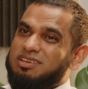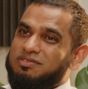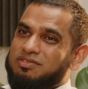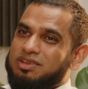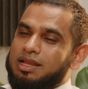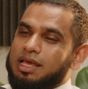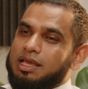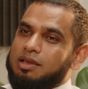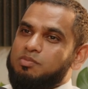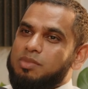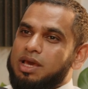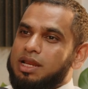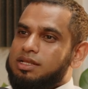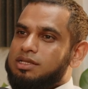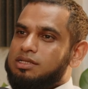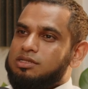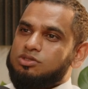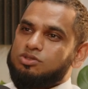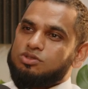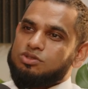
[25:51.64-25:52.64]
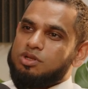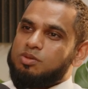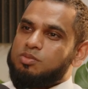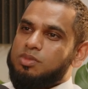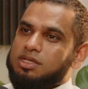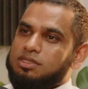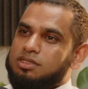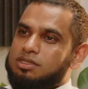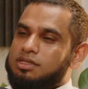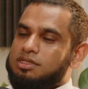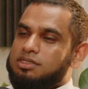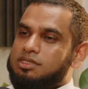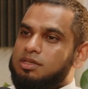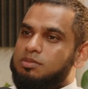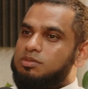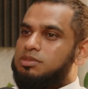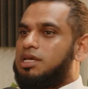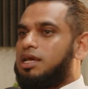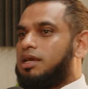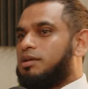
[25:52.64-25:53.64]
even like managing Sunnamusk at the
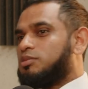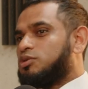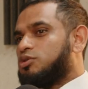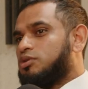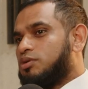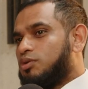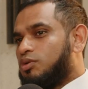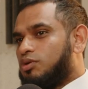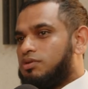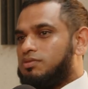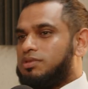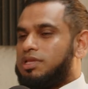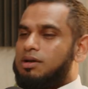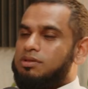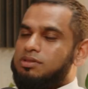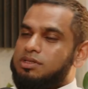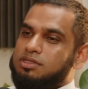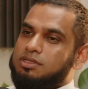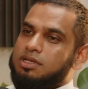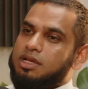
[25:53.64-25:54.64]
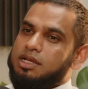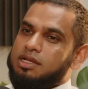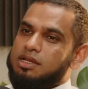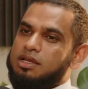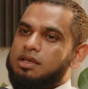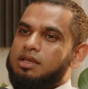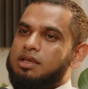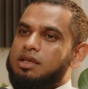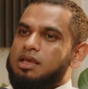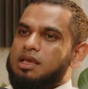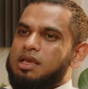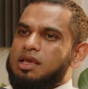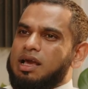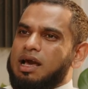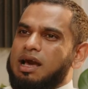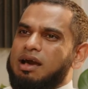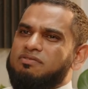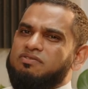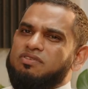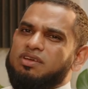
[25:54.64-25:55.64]
same time doing all of that on the side
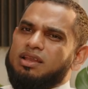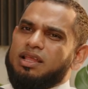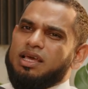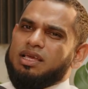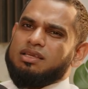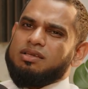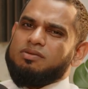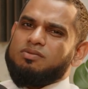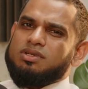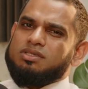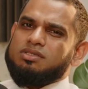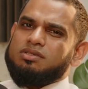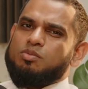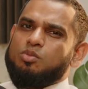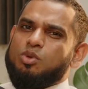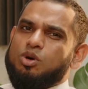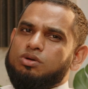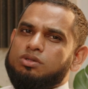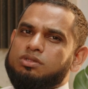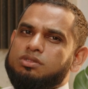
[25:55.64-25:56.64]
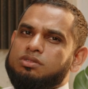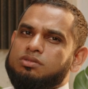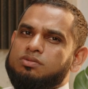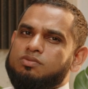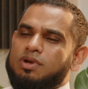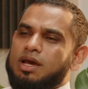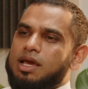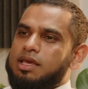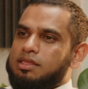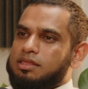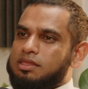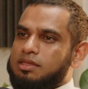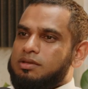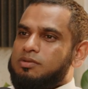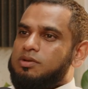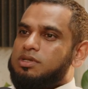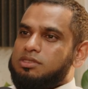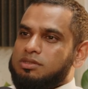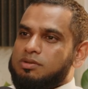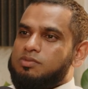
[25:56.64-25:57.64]
I felt like it was the most right,
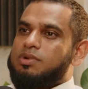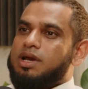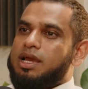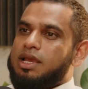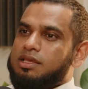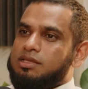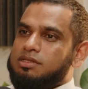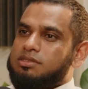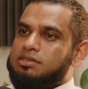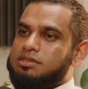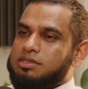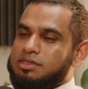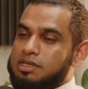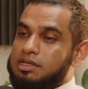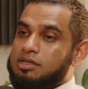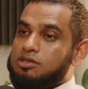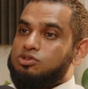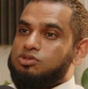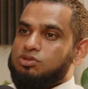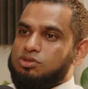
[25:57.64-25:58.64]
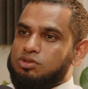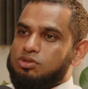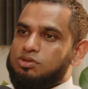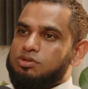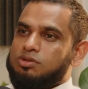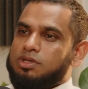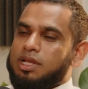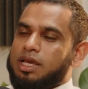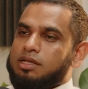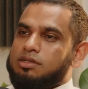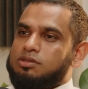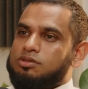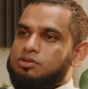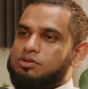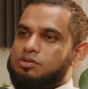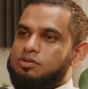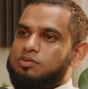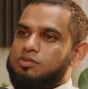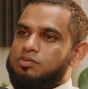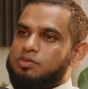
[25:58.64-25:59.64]
it was the rightest thing to do, like
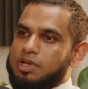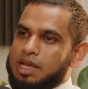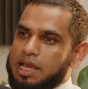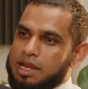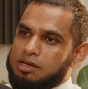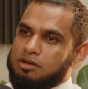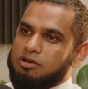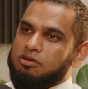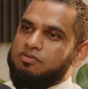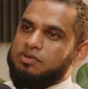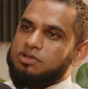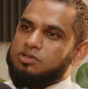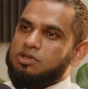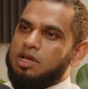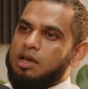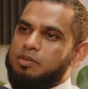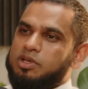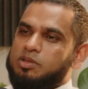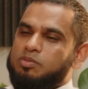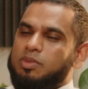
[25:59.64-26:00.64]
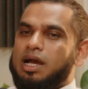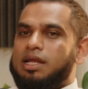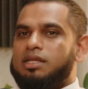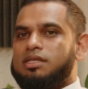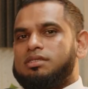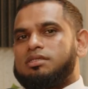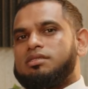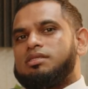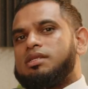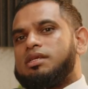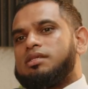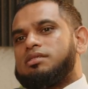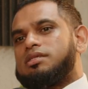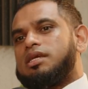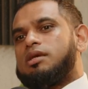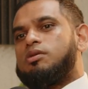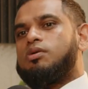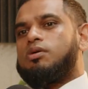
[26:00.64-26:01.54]
to hand over to Abid. But I just didn't